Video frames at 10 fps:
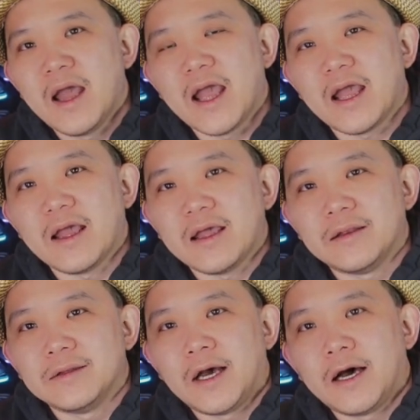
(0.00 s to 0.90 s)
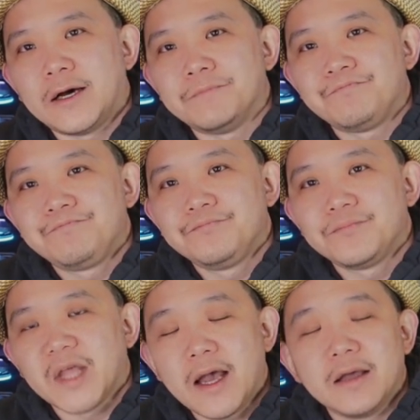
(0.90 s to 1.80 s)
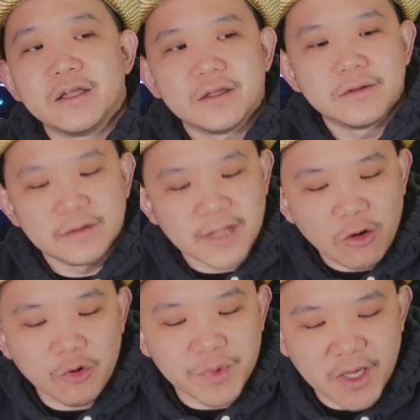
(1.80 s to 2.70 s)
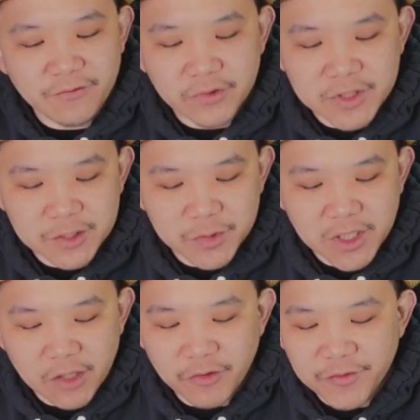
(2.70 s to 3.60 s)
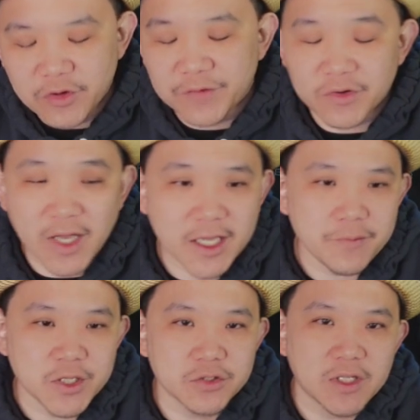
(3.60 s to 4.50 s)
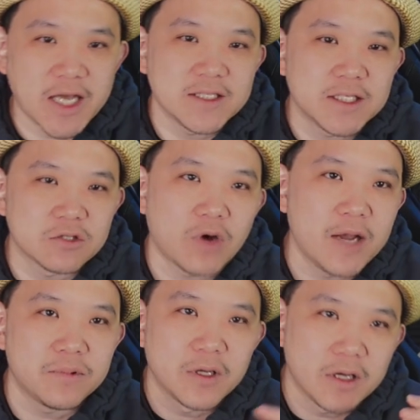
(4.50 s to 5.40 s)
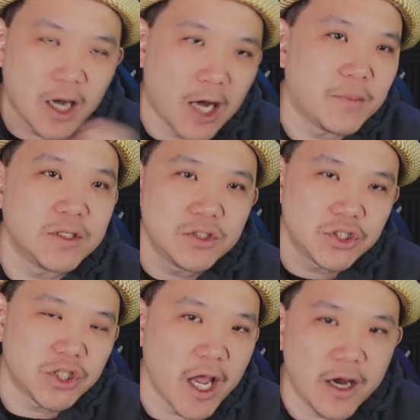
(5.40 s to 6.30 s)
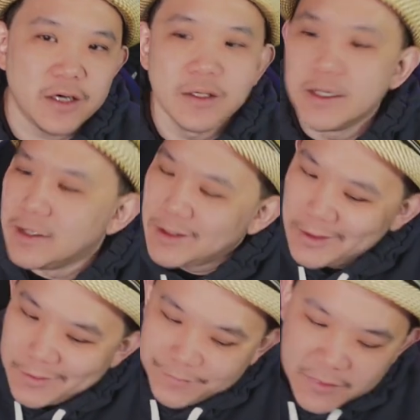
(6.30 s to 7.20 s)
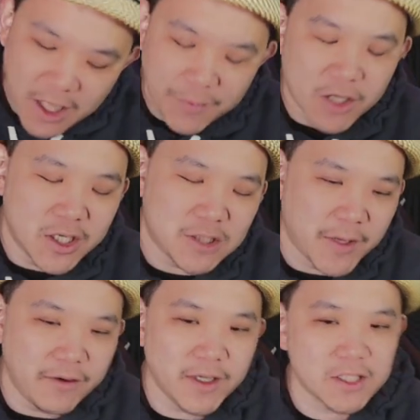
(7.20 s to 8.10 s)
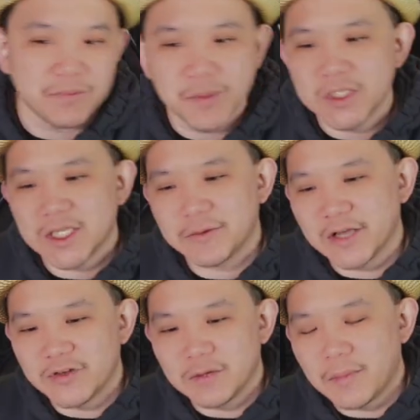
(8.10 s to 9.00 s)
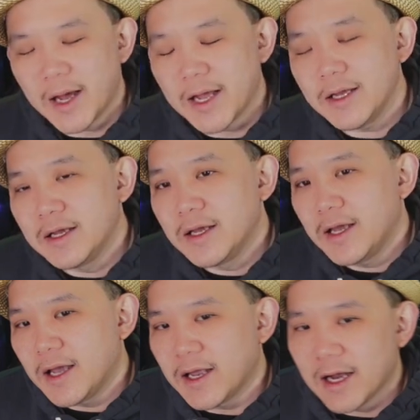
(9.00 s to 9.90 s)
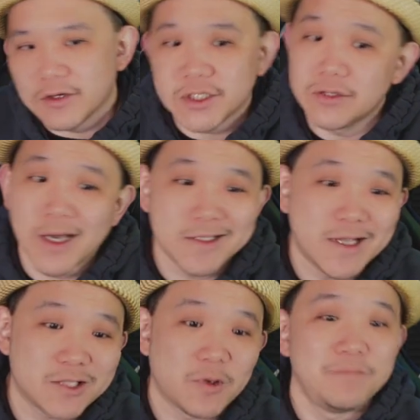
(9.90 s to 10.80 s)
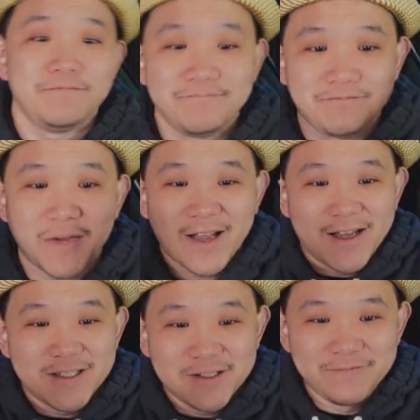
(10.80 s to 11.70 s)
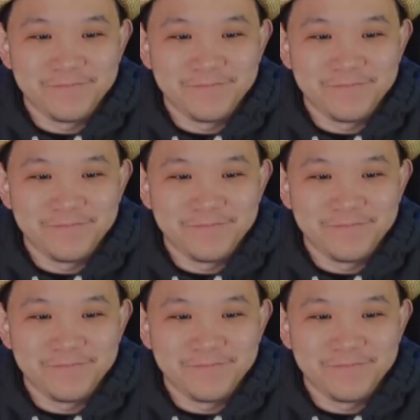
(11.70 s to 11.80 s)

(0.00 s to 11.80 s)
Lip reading: And yeah, that will be it for this particular review. If you like it, make sure to like, subscribe, comment, share. Tell me your experience. Maybe it's different than mine. And I'll see you guys in the next one. Bye, guys.